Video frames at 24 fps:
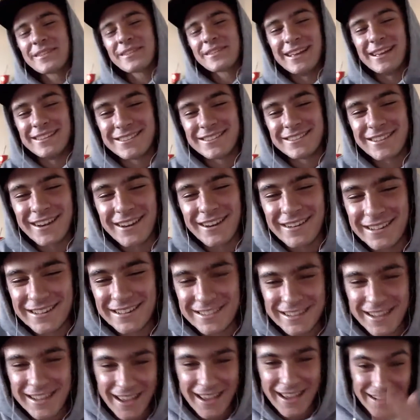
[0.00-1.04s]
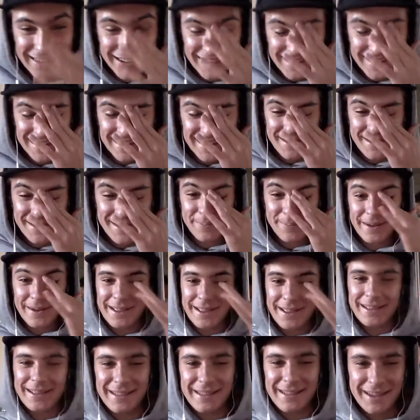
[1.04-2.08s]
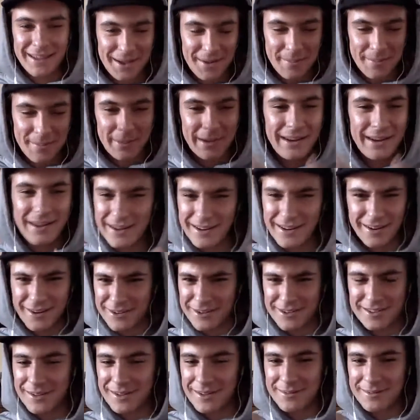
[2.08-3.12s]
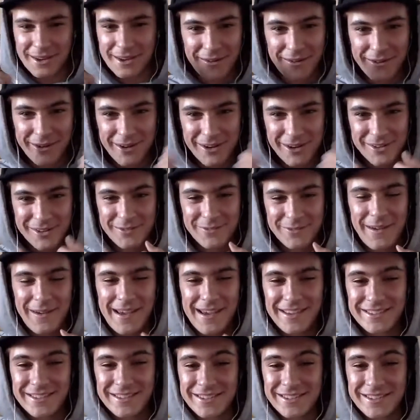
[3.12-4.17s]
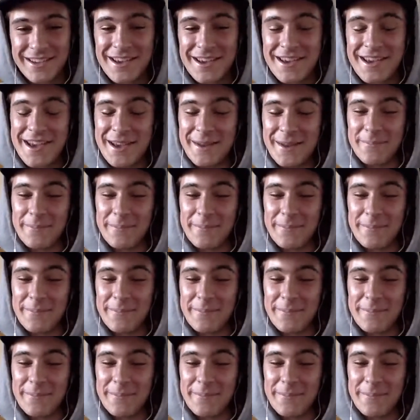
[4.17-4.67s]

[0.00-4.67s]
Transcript: And so he said he put like a beanie or something over his face, and